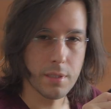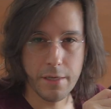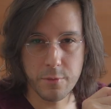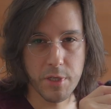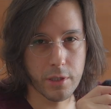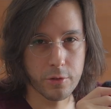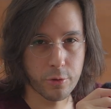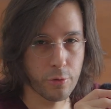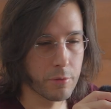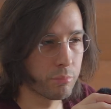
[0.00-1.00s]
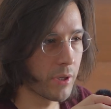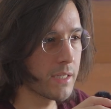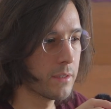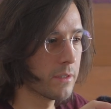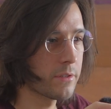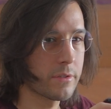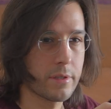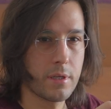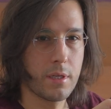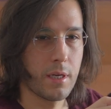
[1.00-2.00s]
allows me to control the brightness.
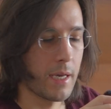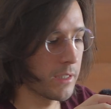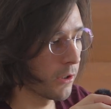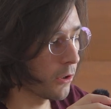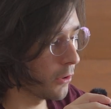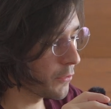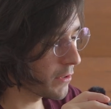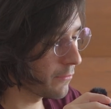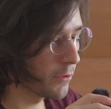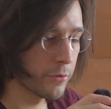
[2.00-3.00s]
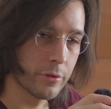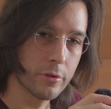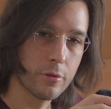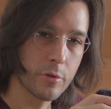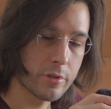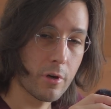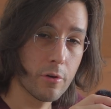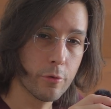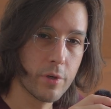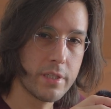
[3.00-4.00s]
I can close the filter almost all
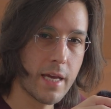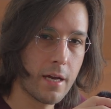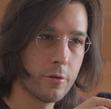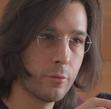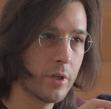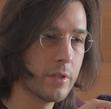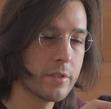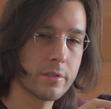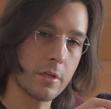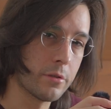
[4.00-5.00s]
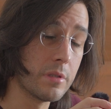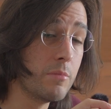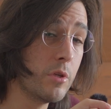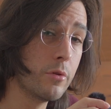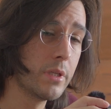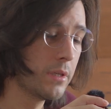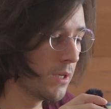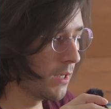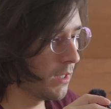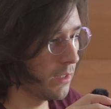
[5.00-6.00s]
the way down where it's essentially muted,
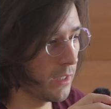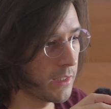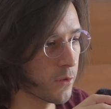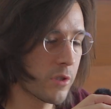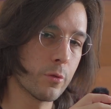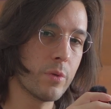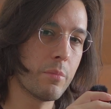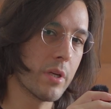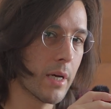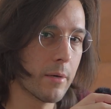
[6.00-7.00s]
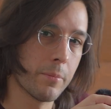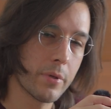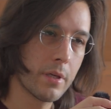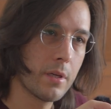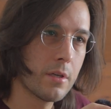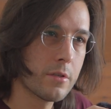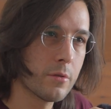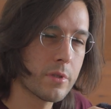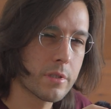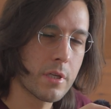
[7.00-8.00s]
and then I can sweep it up. So
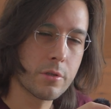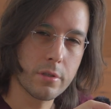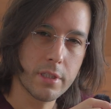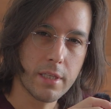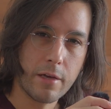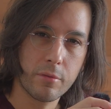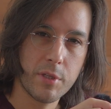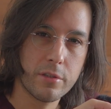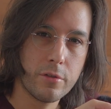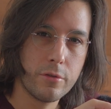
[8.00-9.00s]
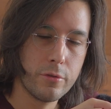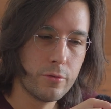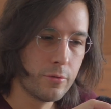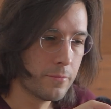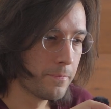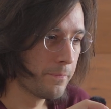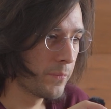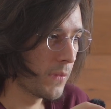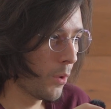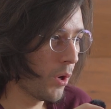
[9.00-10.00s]
it's essentially allowing me to do
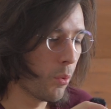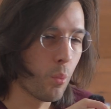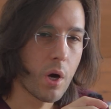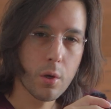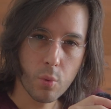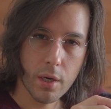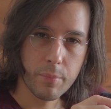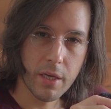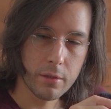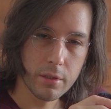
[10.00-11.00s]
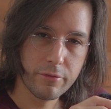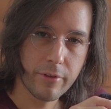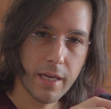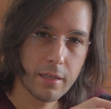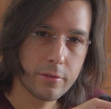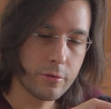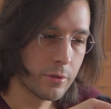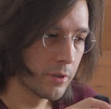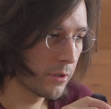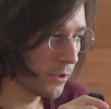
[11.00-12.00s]
a wah-wah pedal effect
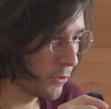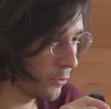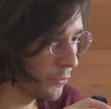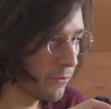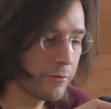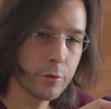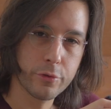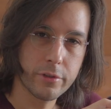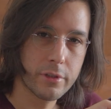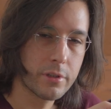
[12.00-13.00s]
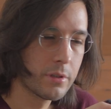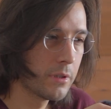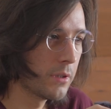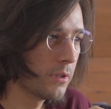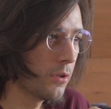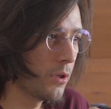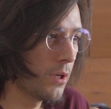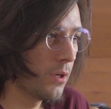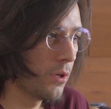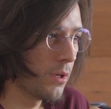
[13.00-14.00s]
or control the filter,
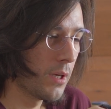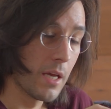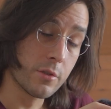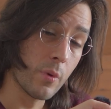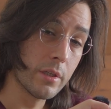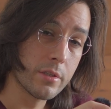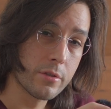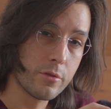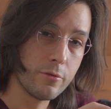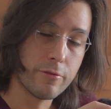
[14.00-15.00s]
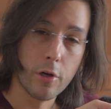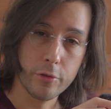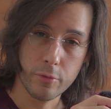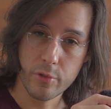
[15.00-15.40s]
as well as do volume